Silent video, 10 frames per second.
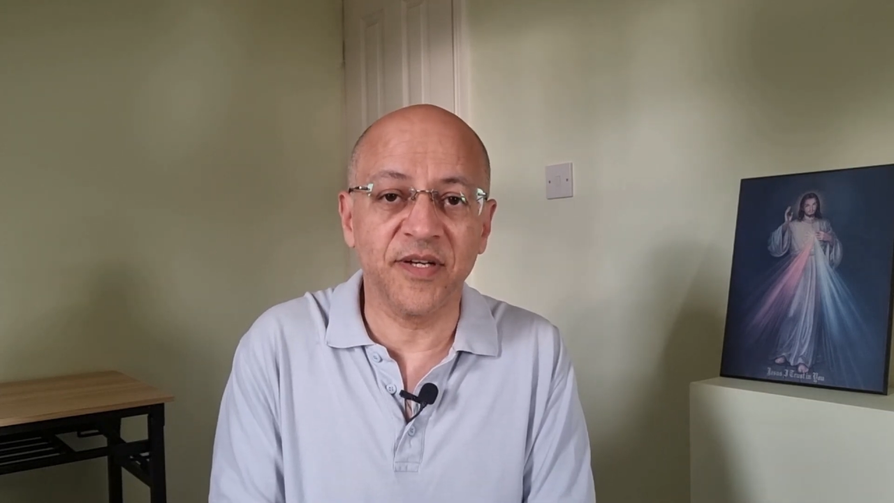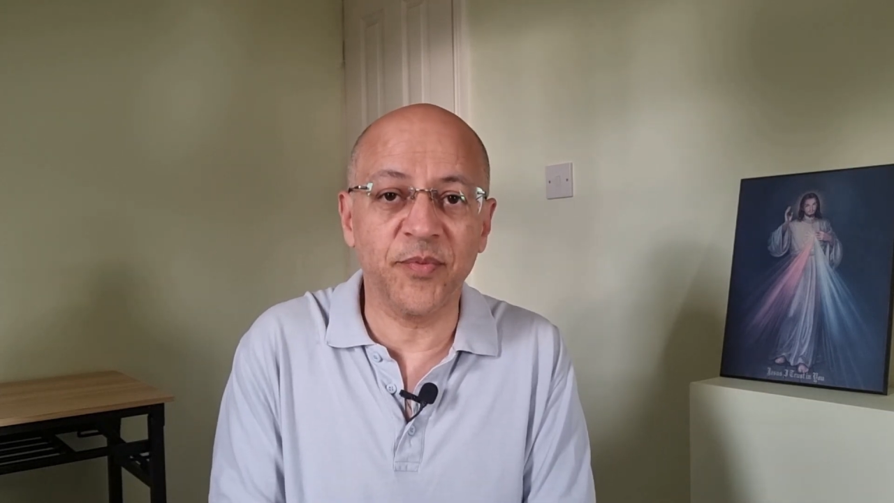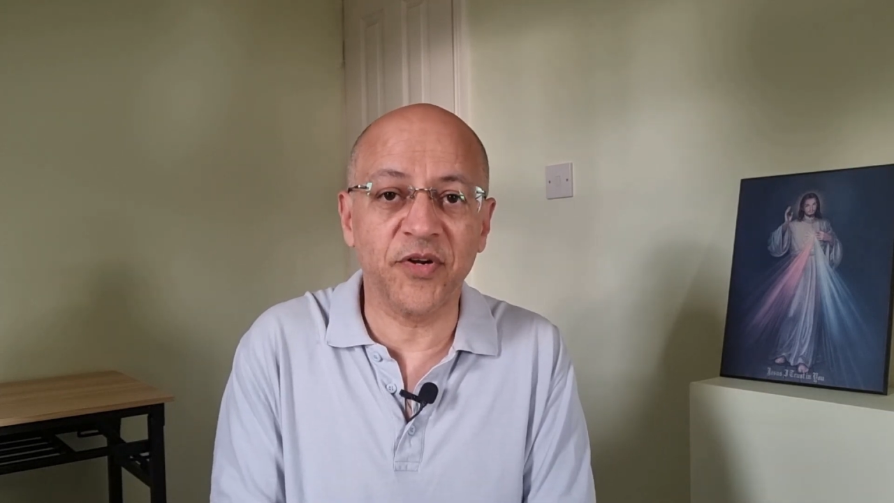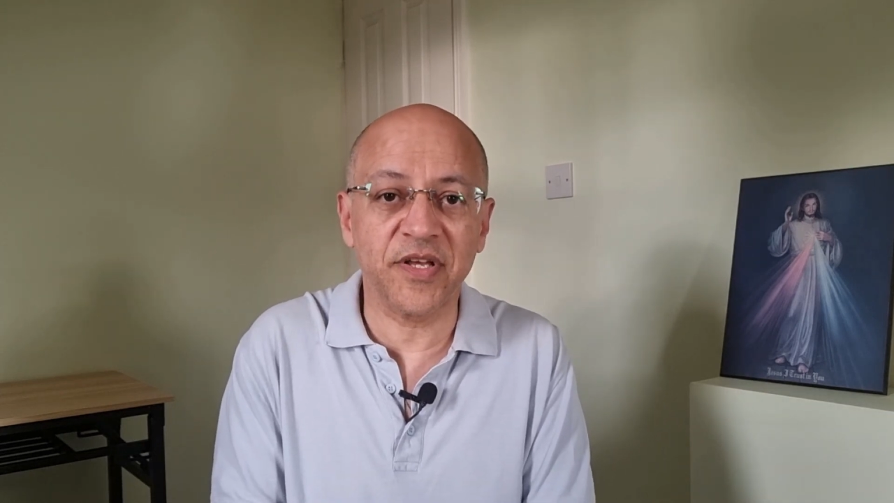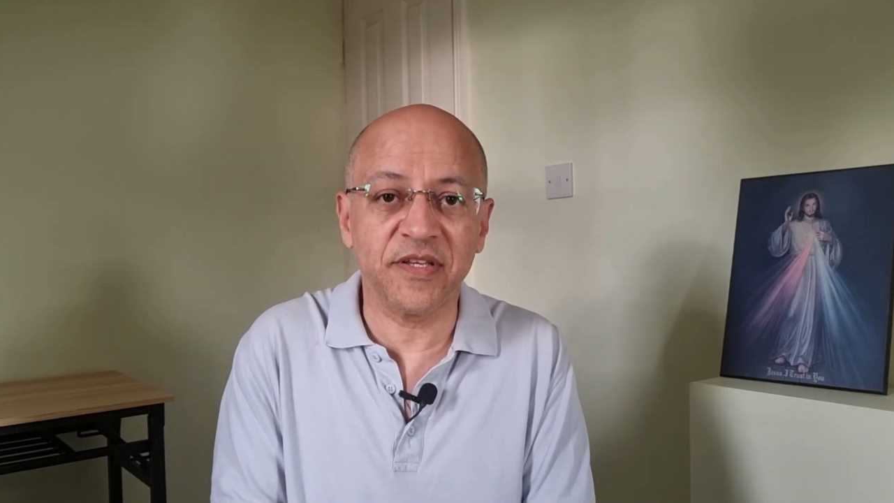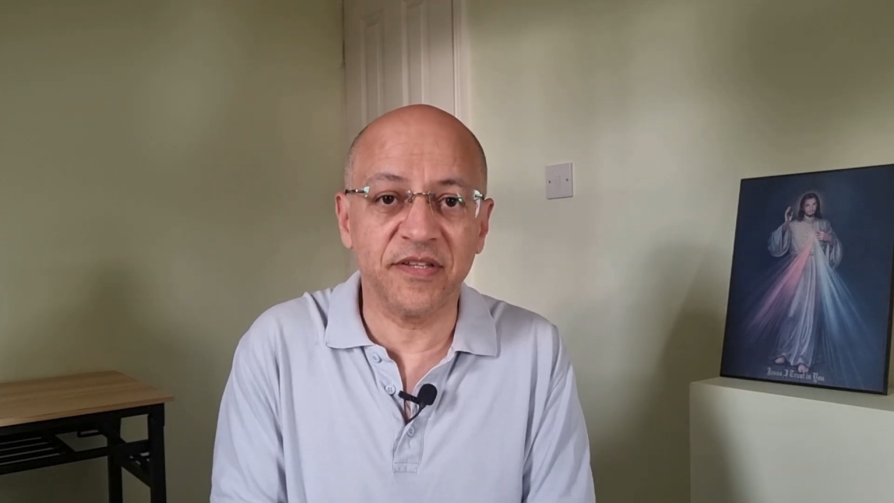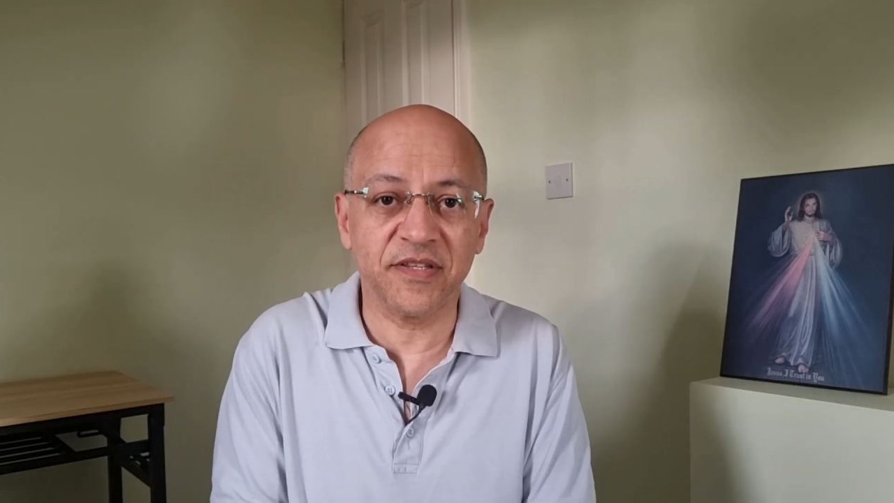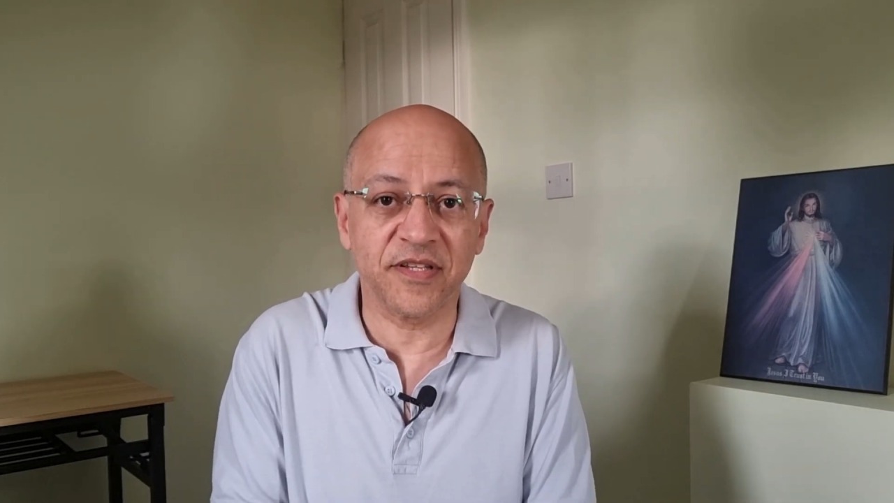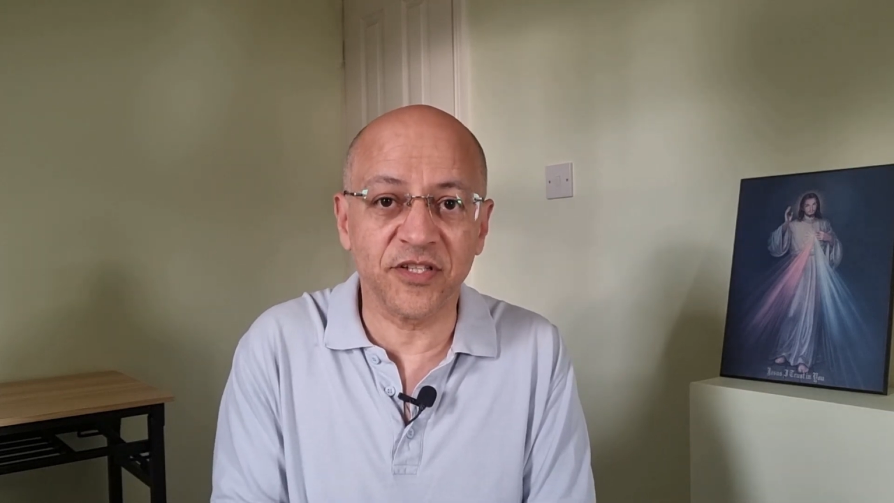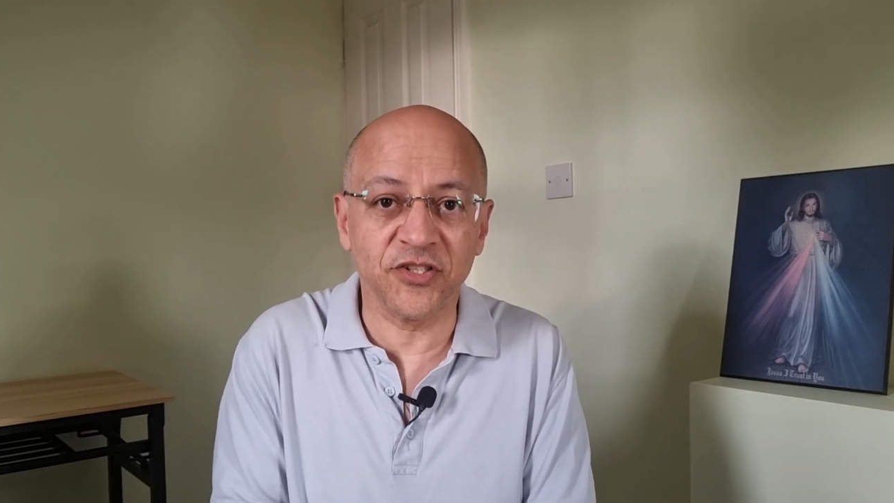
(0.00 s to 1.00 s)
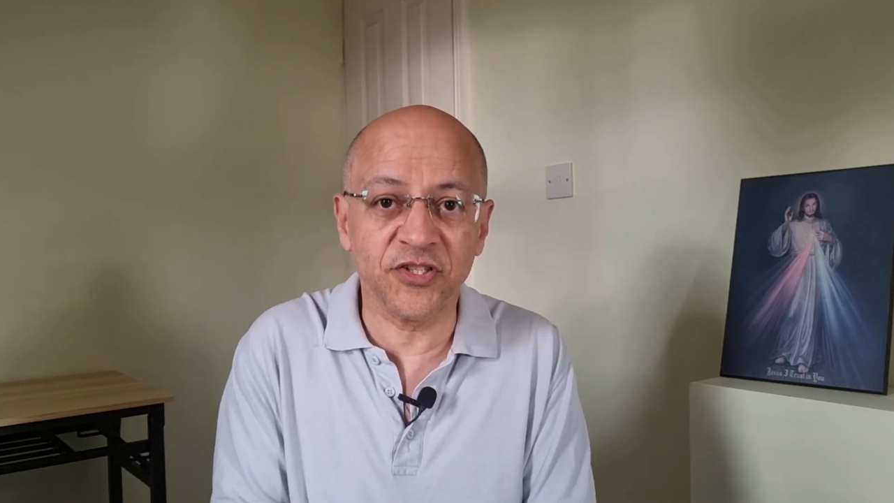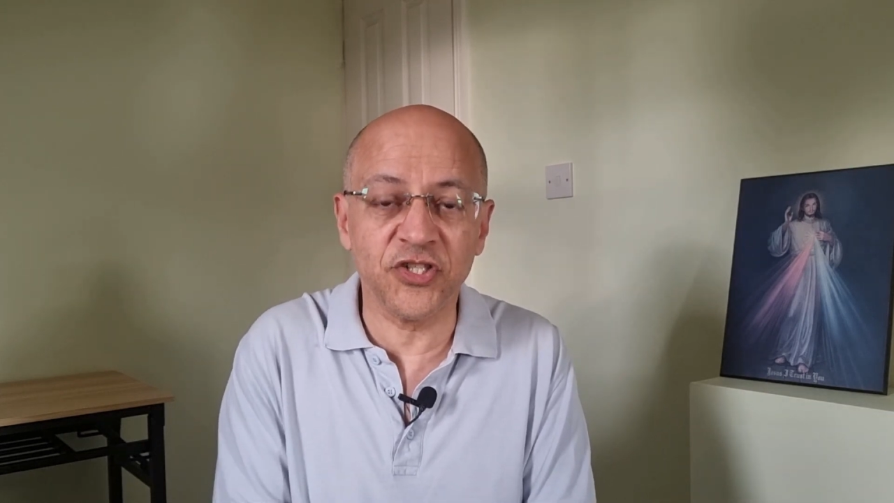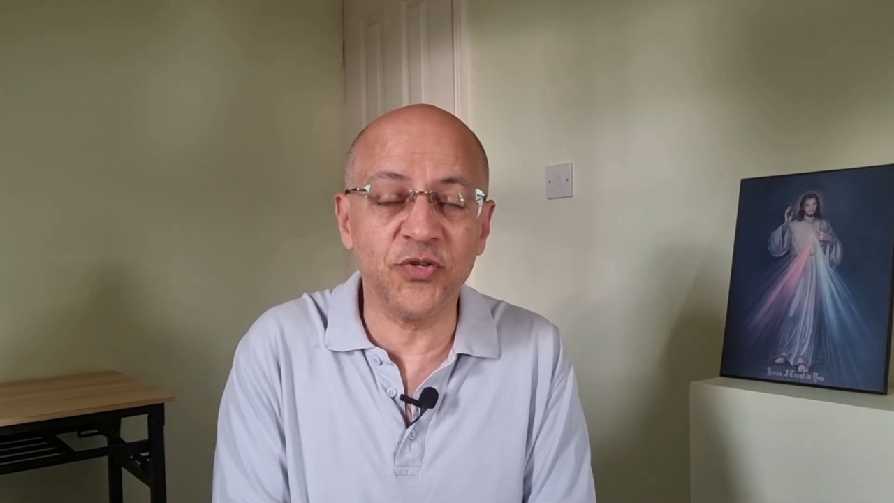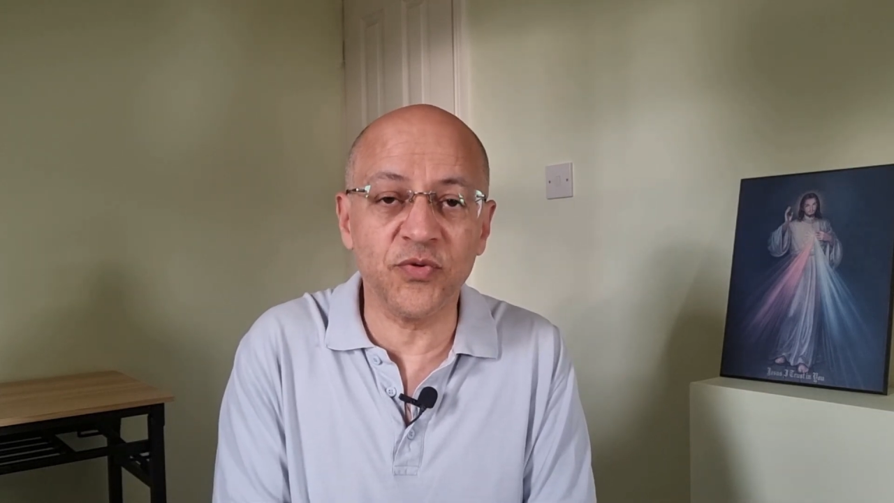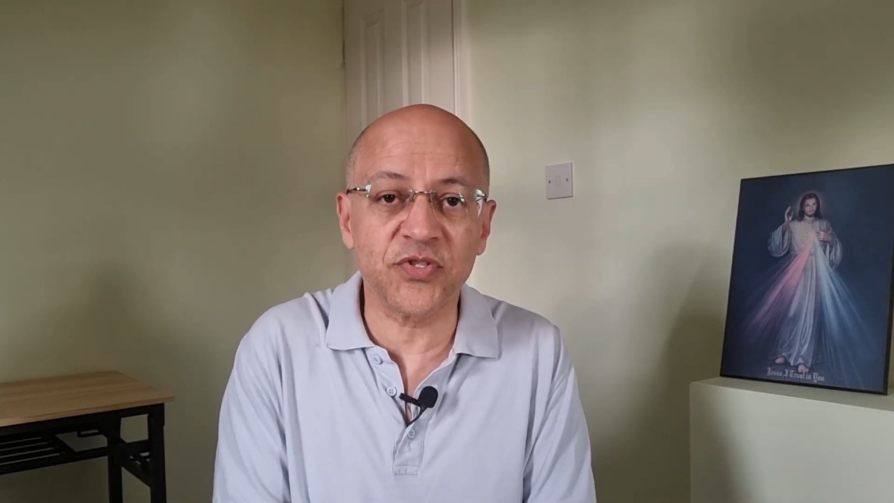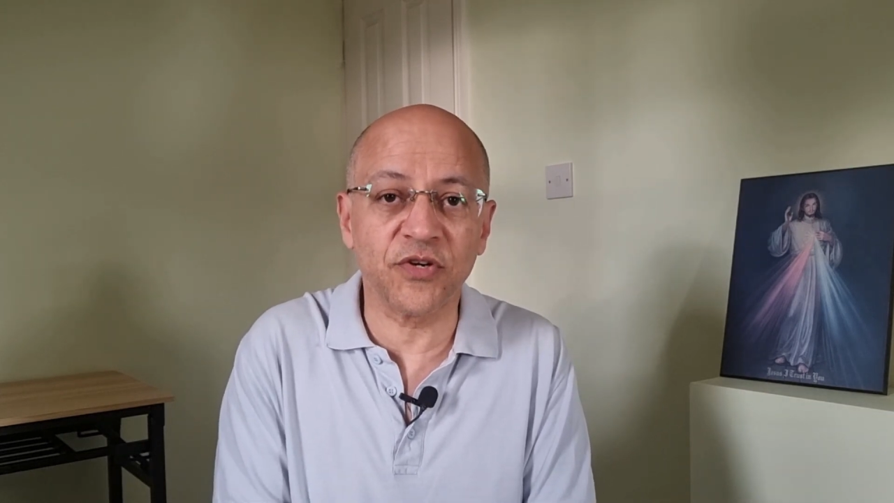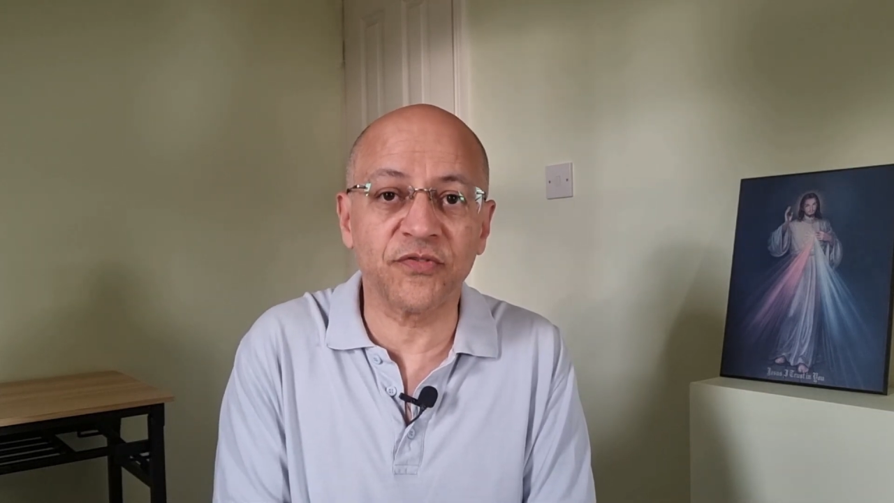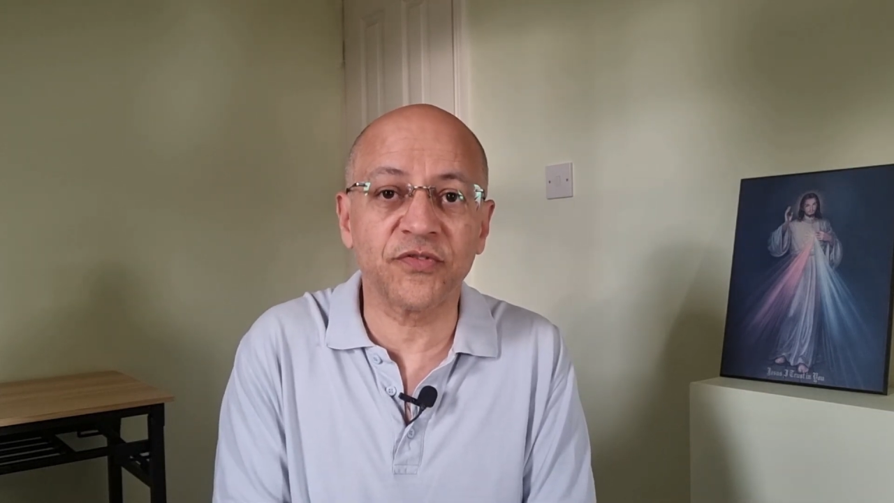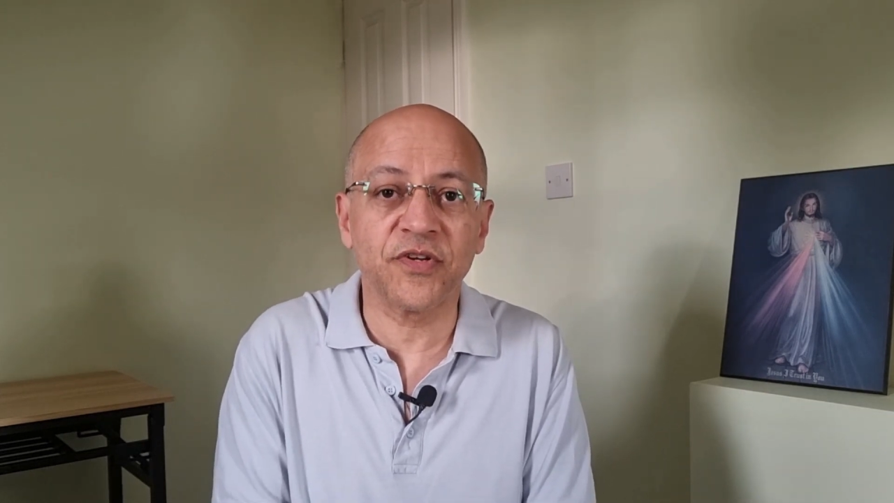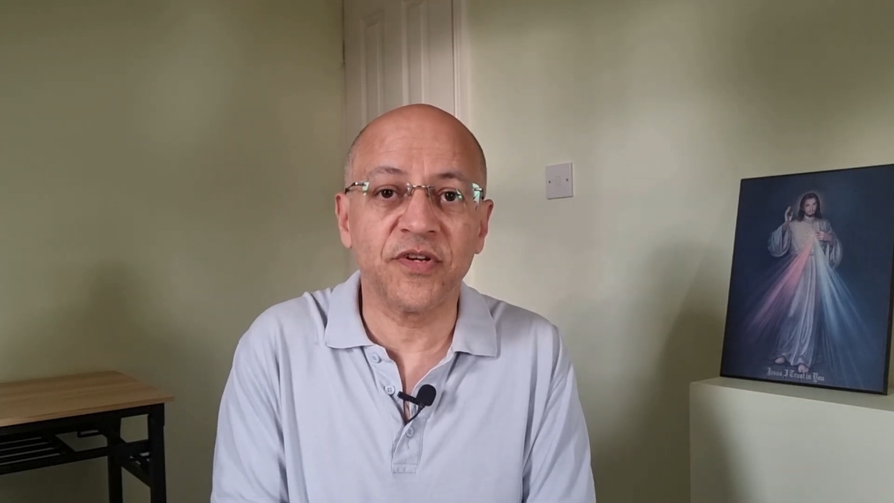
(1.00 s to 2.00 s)
upon it, the news
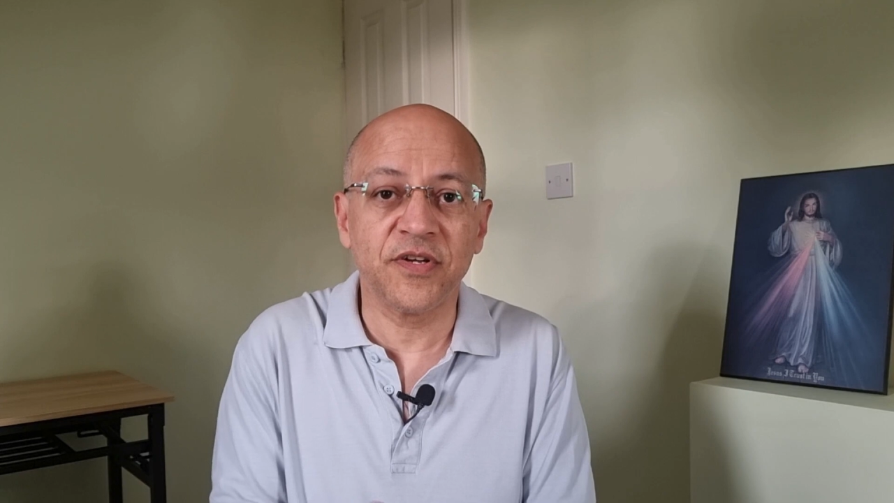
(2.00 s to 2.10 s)
of